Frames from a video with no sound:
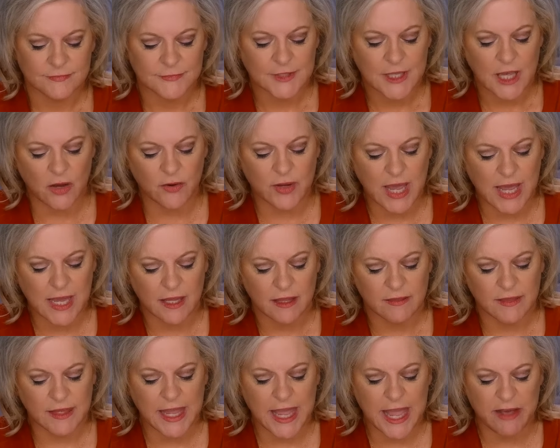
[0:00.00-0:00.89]
Okay,
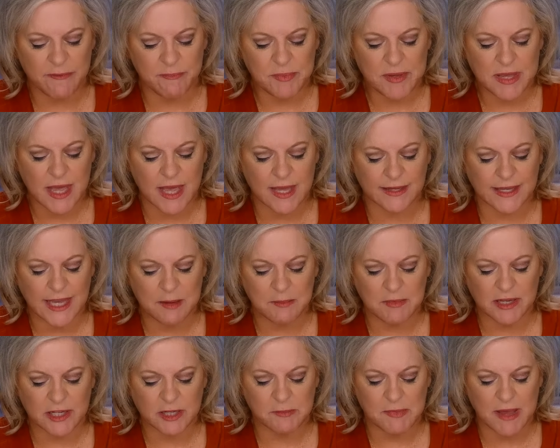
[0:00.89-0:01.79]
the FBI came
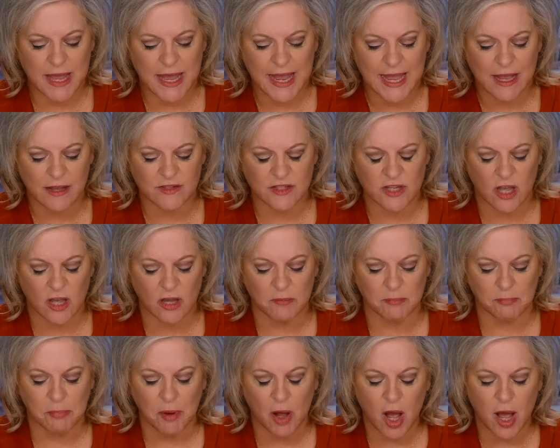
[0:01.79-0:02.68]
into my house
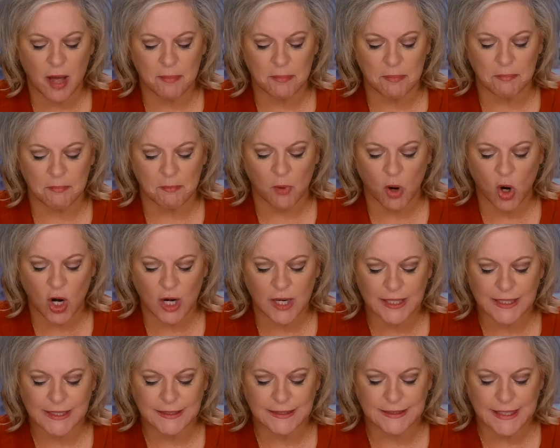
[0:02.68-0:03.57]
on Bob
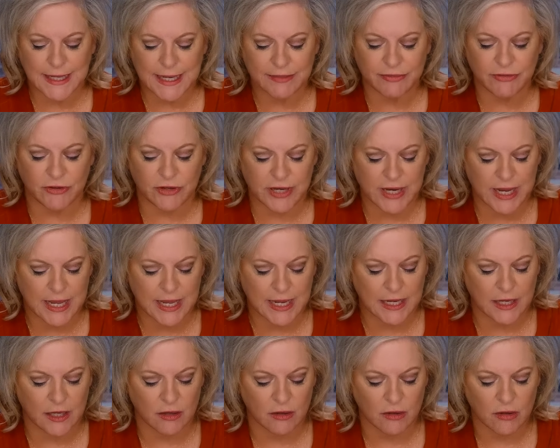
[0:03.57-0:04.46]
Marley death
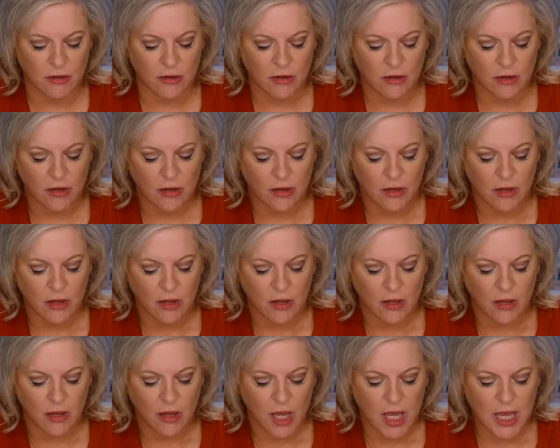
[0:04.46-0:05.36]
day.
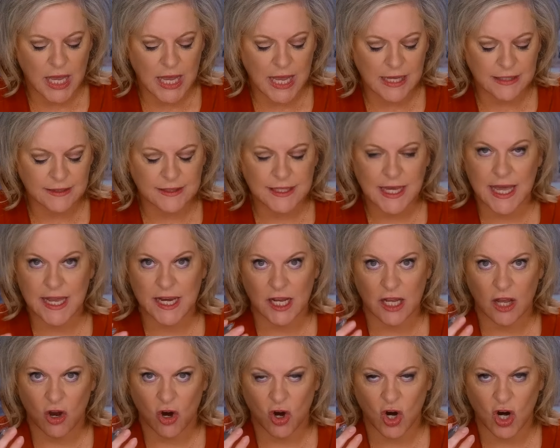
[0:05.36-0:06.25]
It's kind
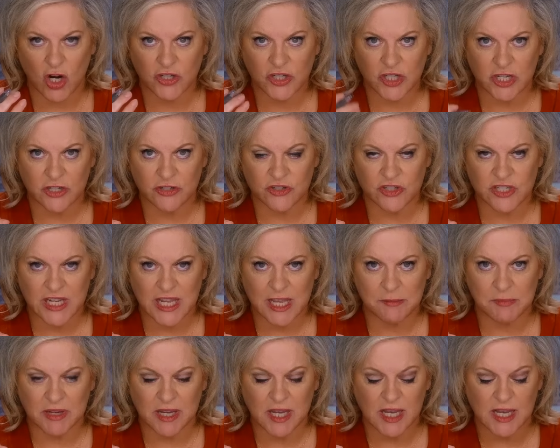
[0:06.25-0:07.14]
of hard to
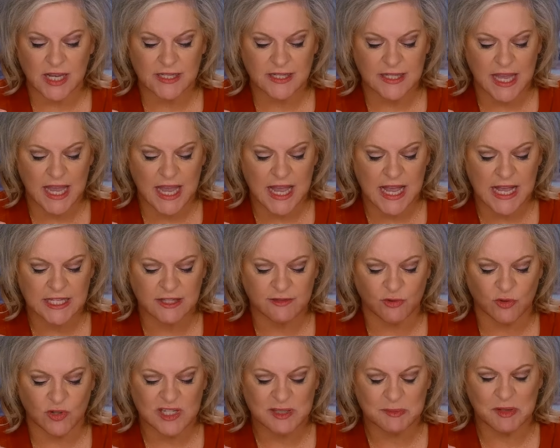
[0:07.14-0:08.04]
understand because, as
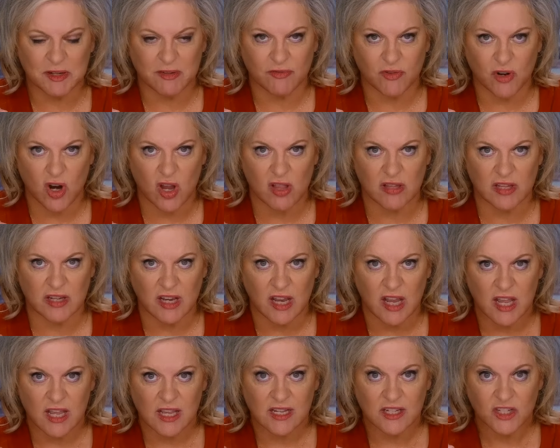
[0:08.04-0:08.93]
Forrest McFarland
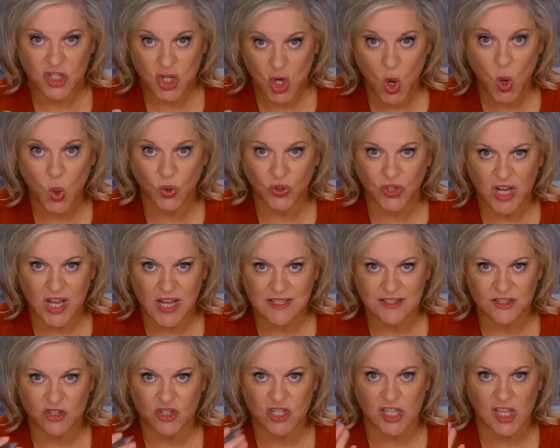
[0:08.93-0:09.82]
told
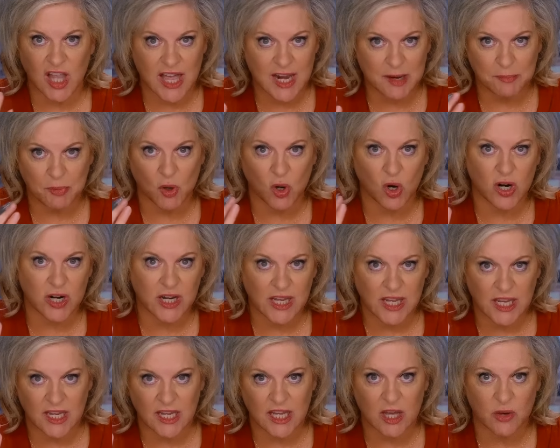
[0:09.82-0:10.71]
us, there's a lot of
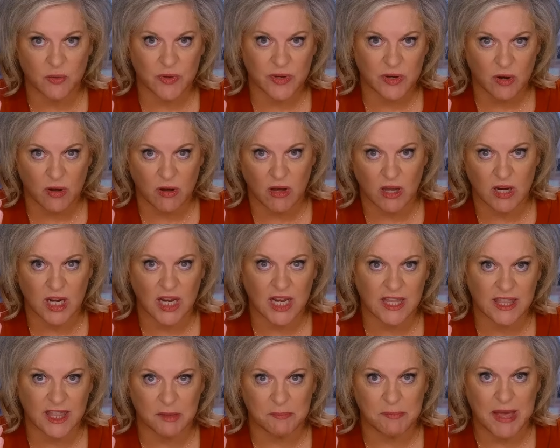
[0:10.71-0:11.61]
partying going on
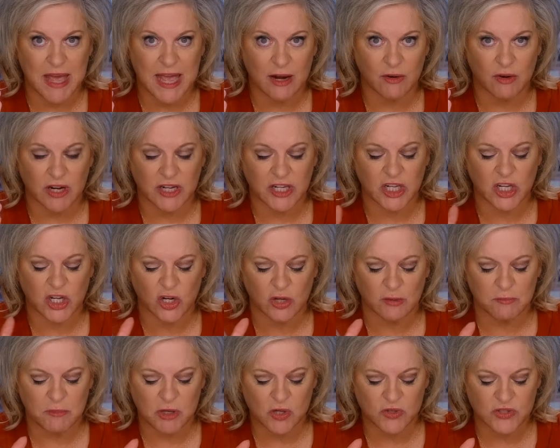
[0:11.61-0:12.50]
in the background. You hear
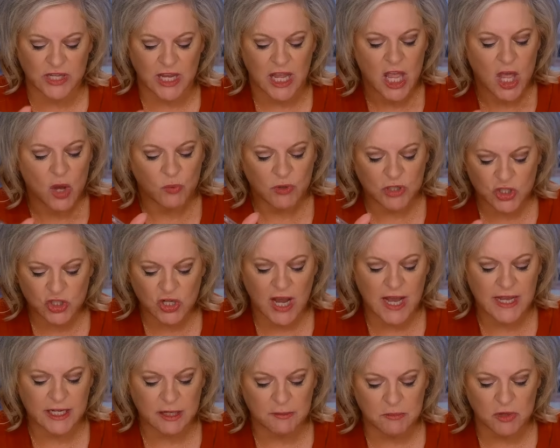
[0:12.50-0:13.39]
music. We
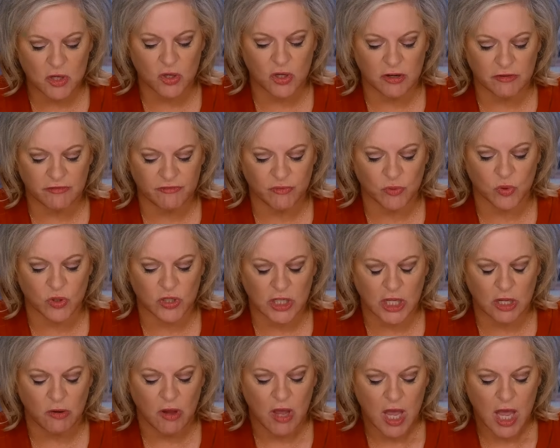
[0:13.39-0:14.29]
tried to mute it for
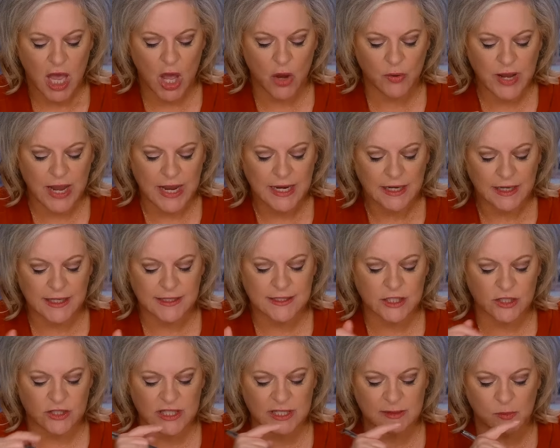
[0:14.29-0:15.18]
you. Okay, let's
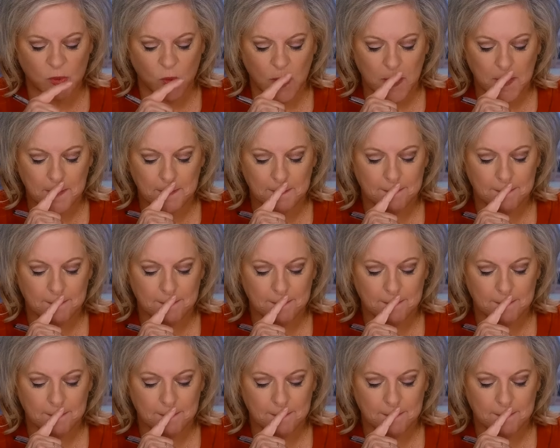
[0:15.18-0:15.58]
hear some more.